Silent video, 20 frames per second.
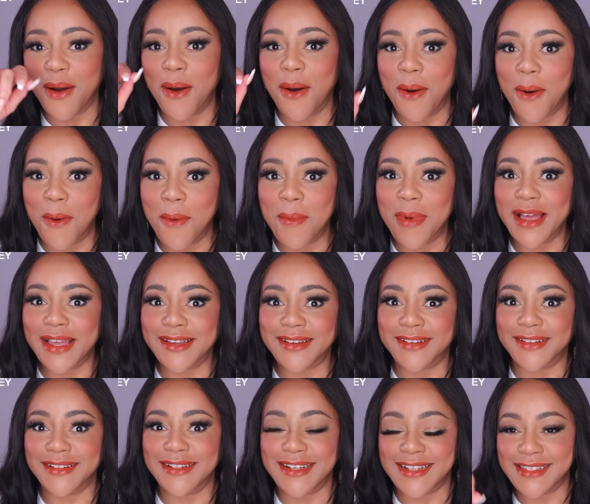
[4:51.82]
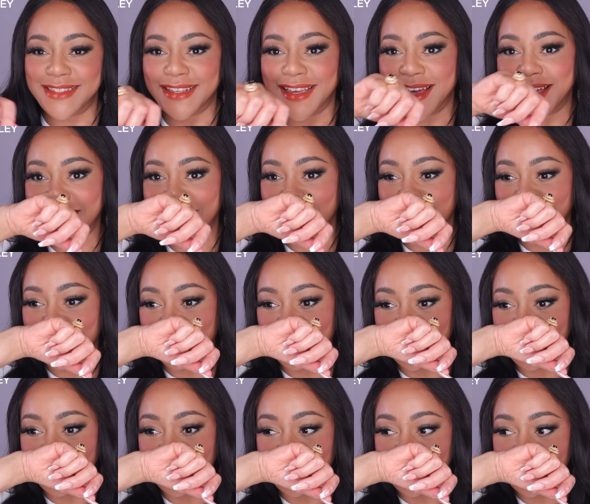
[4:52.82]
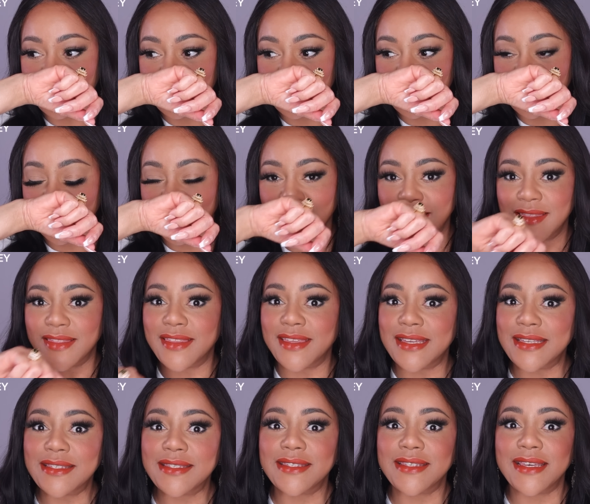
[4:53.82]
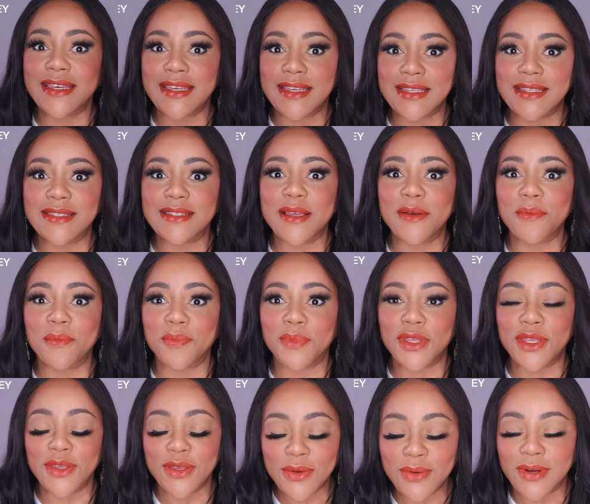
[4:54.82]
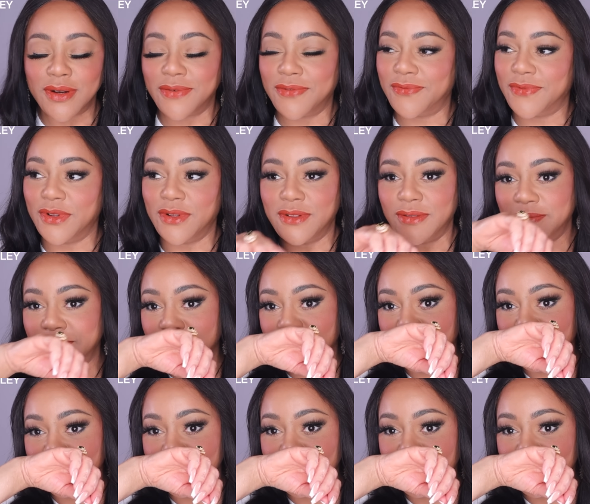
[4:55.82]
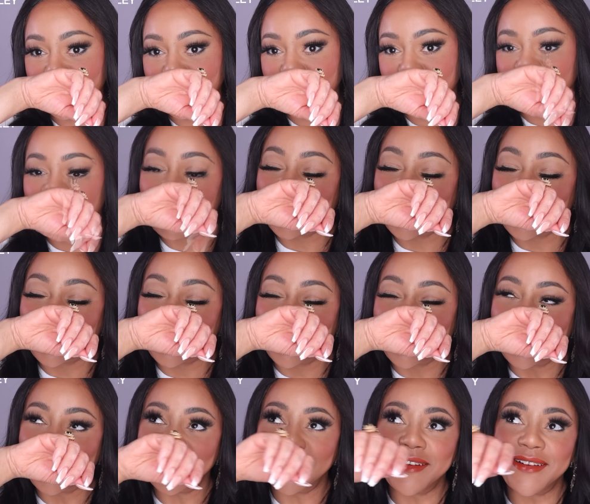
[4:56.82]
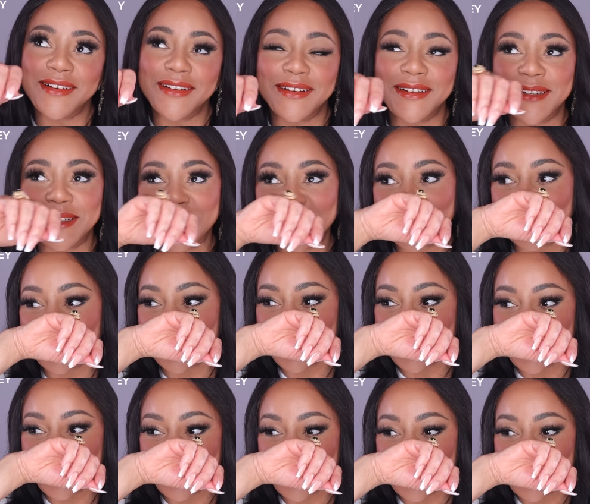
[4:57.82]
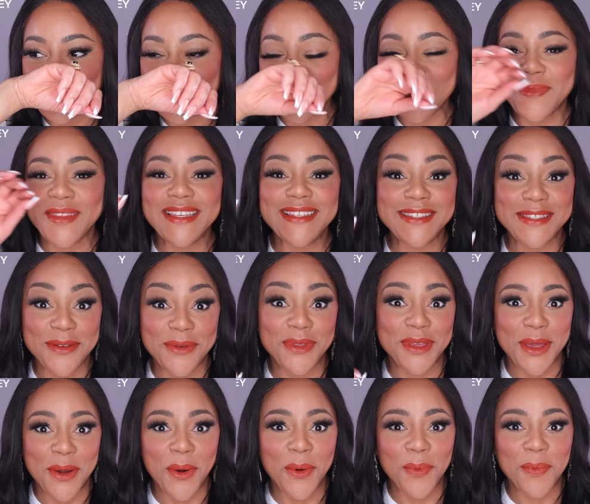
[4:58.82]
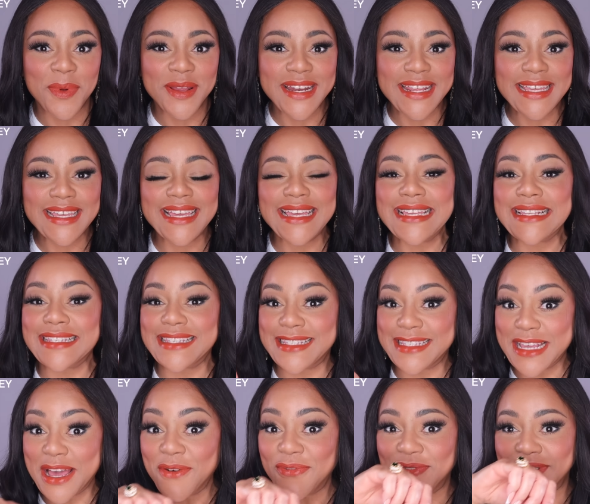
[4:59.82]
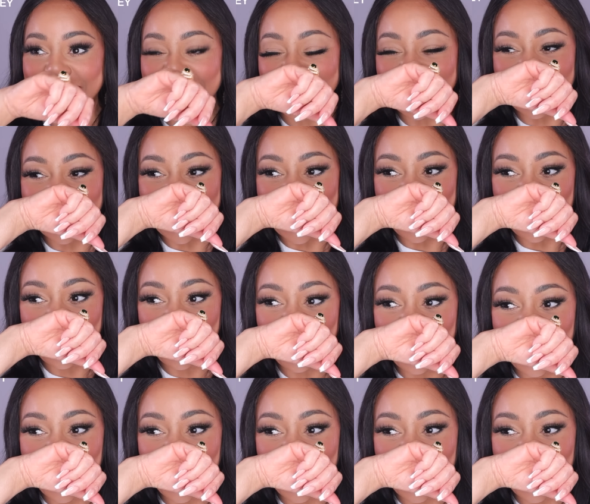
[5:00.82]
Oh my goodness, guys. This is beautiful. Ah. So the opening is definitely